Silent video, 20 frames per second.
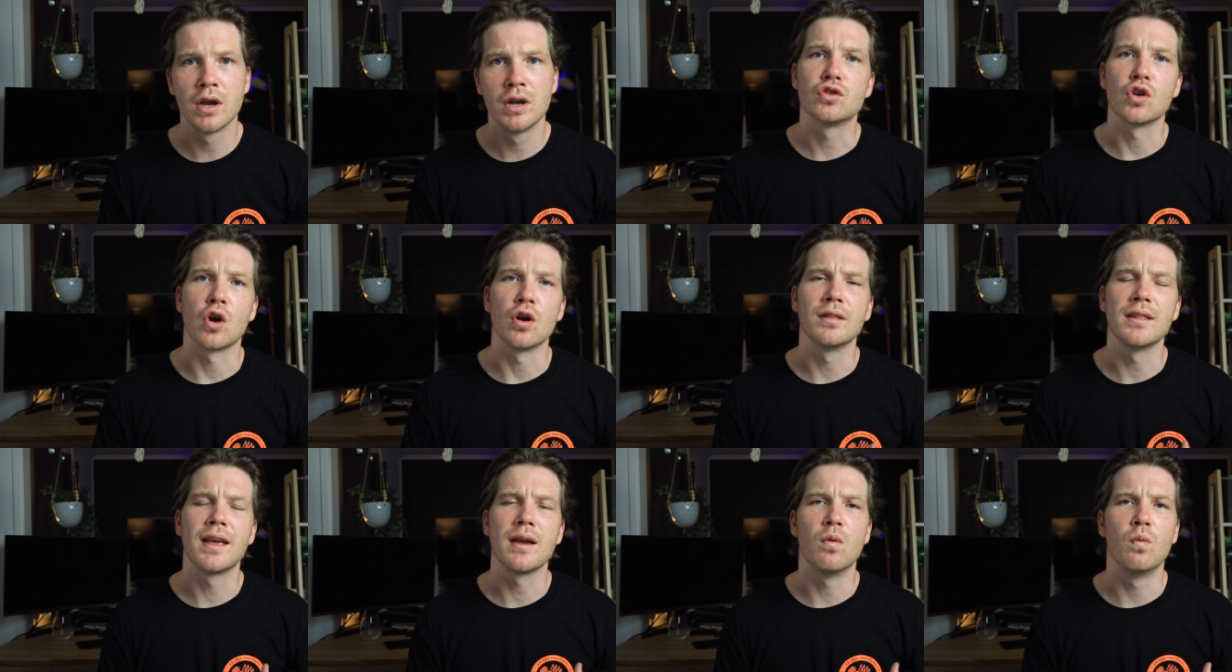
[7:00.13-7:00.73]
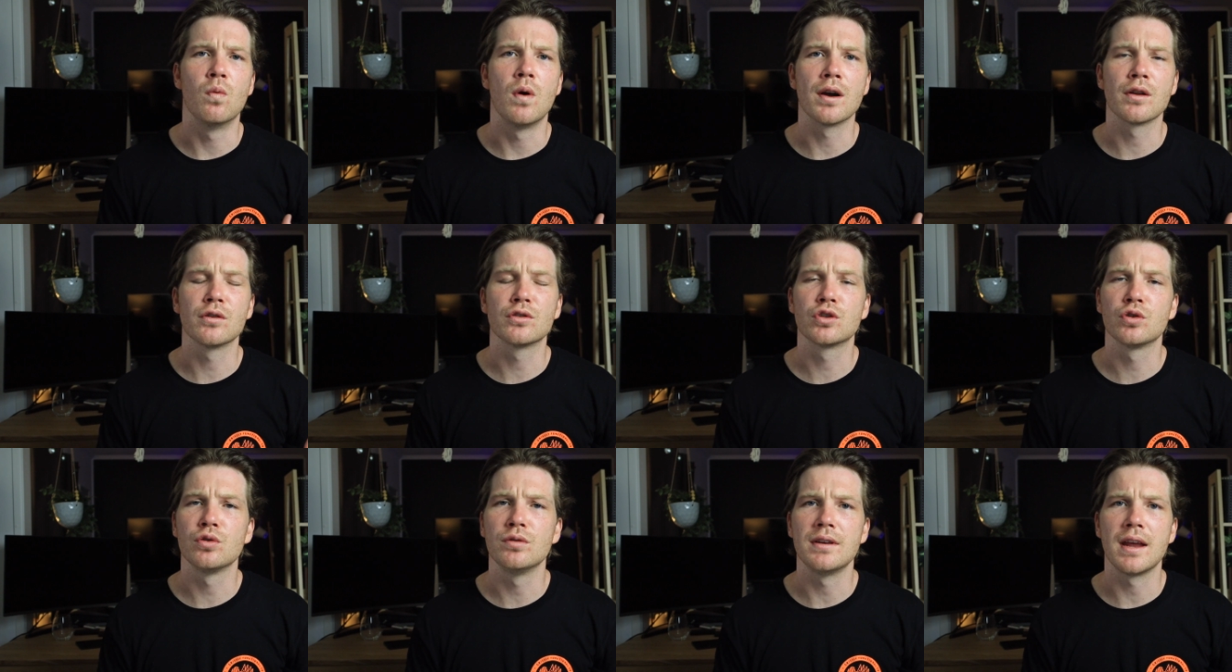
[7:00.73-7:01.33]
Don't let one or
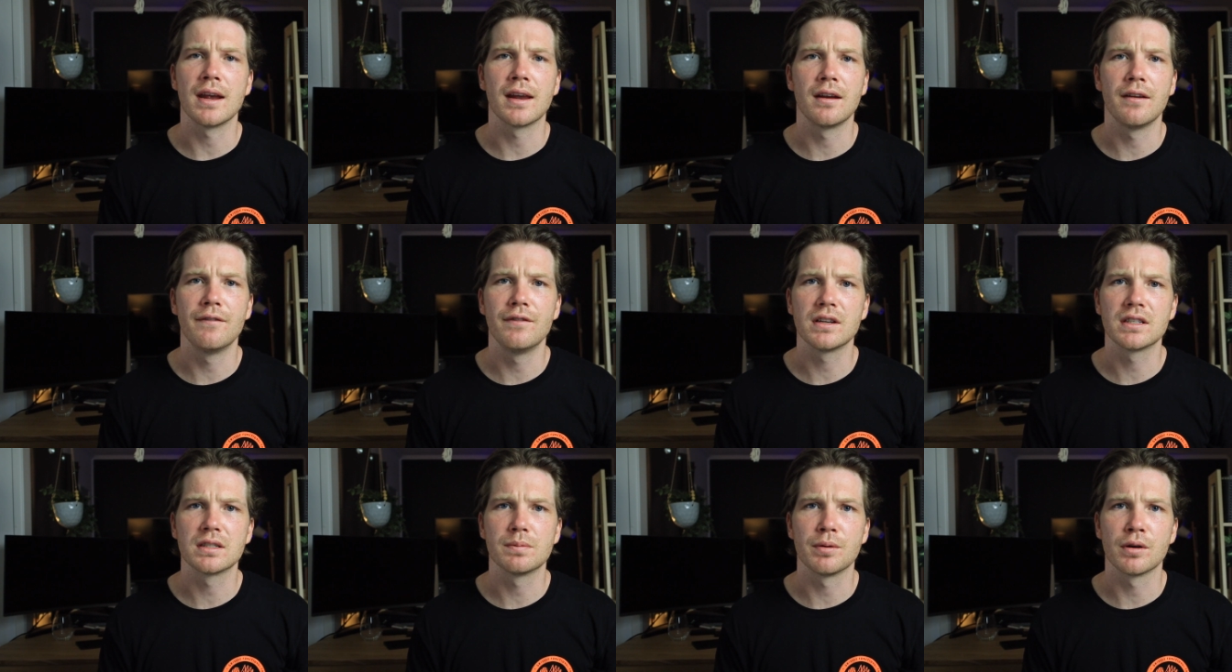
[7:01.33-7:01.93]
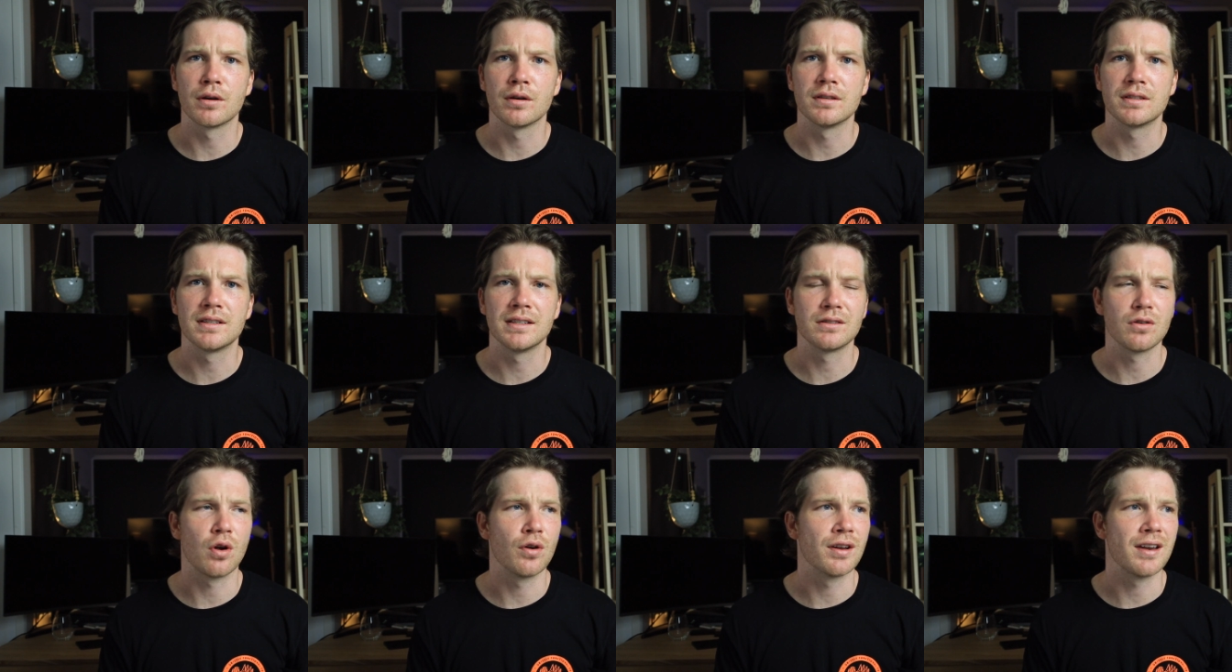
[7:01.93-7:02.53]
two negative
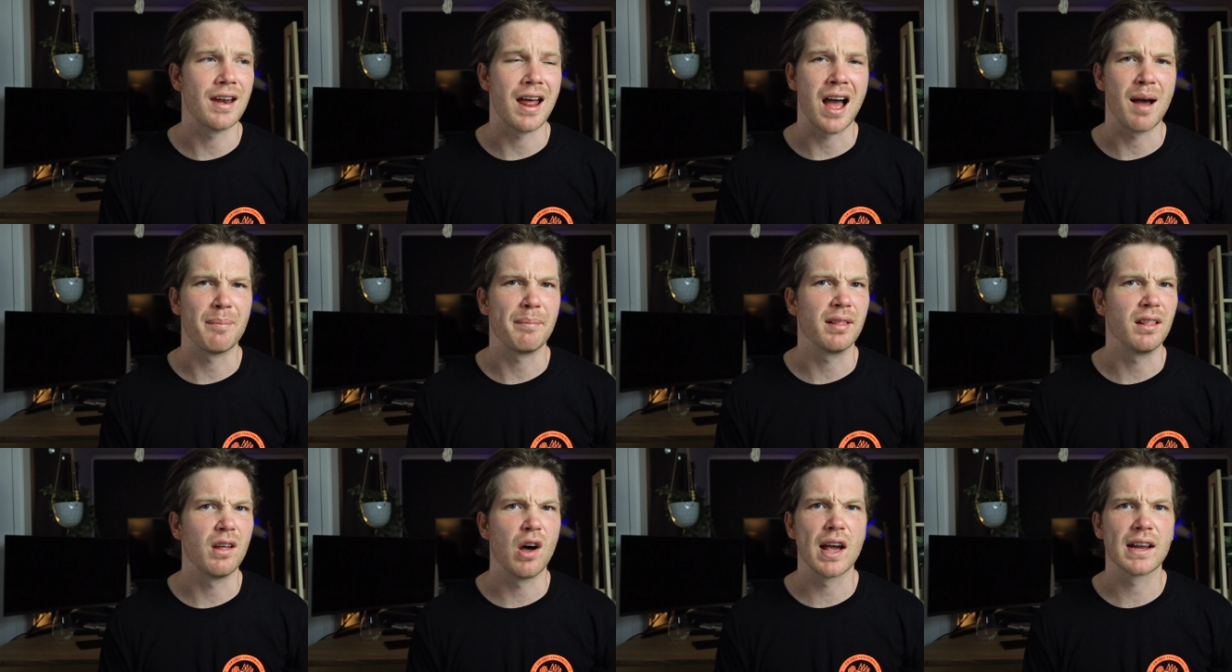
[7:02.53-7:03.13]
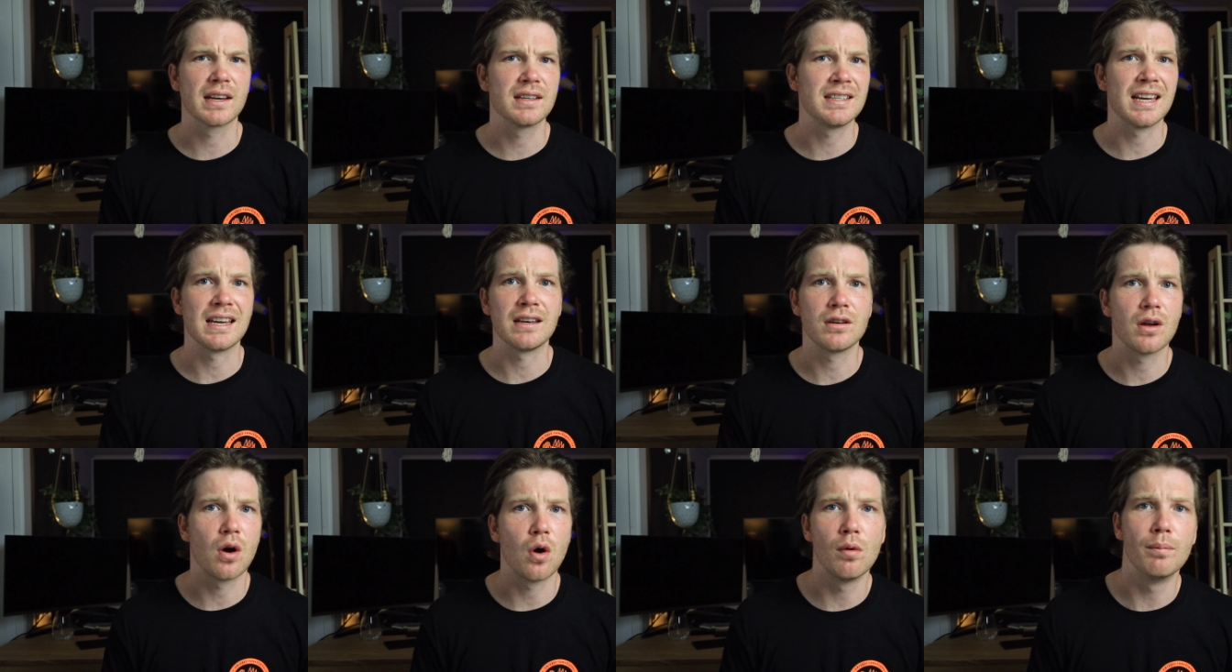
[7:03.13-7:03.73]
experiences on an app like
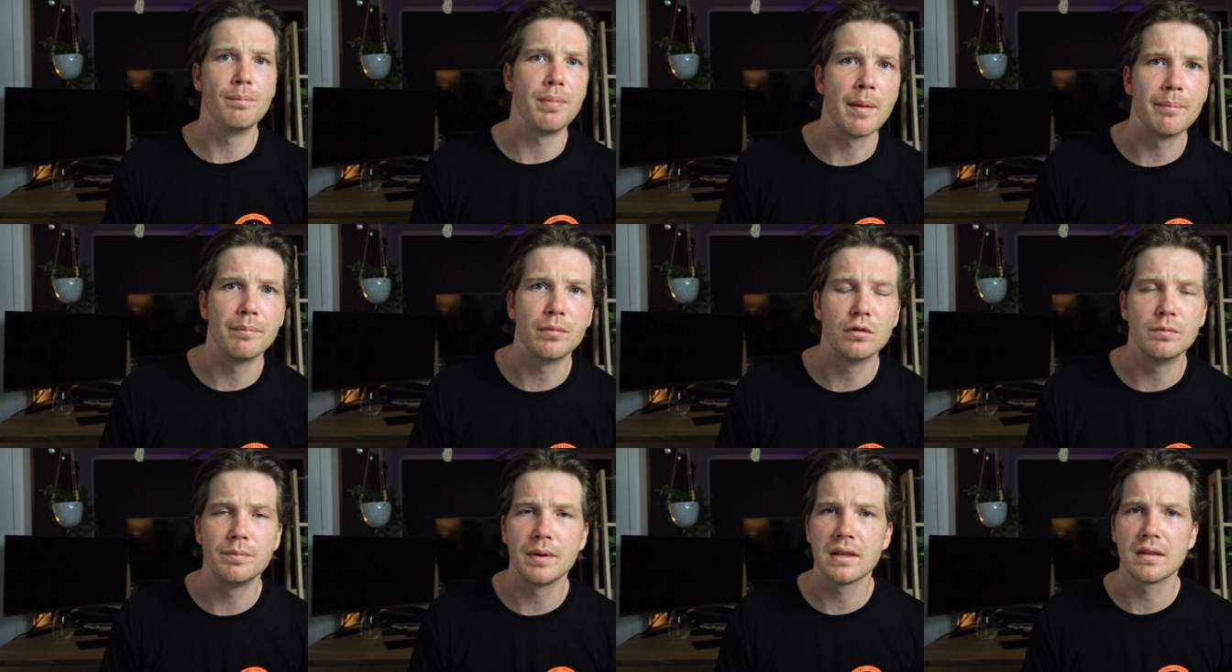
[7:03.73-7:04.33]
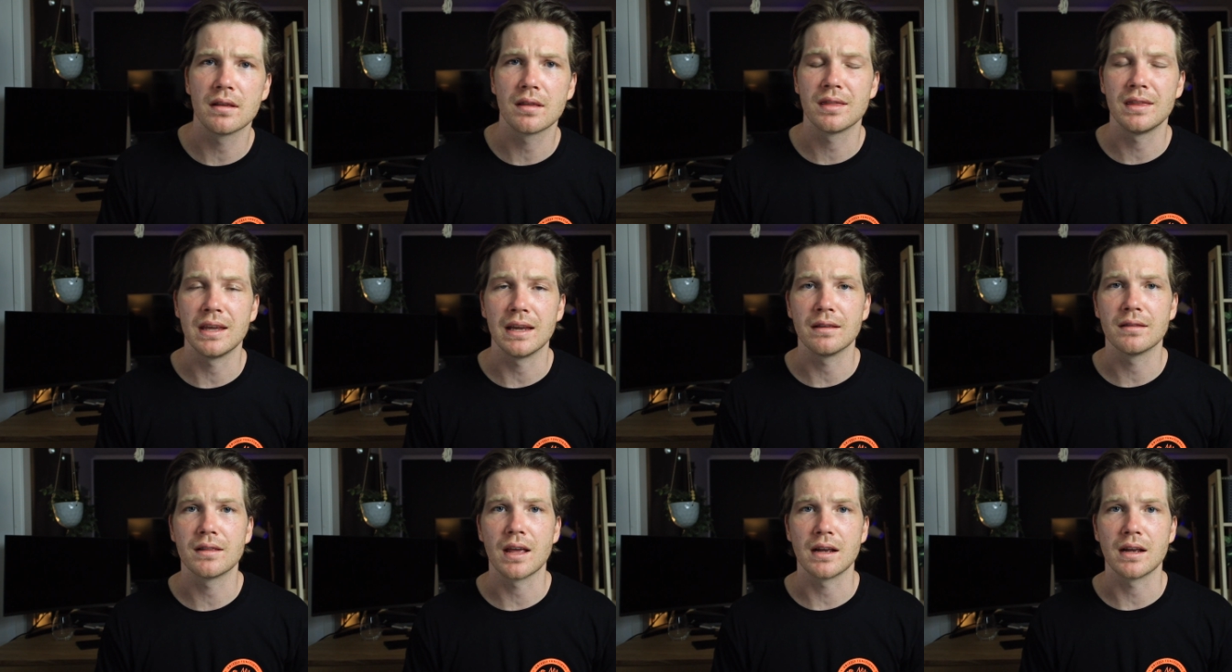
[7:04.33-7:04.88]
Tinder or Bumble be the thing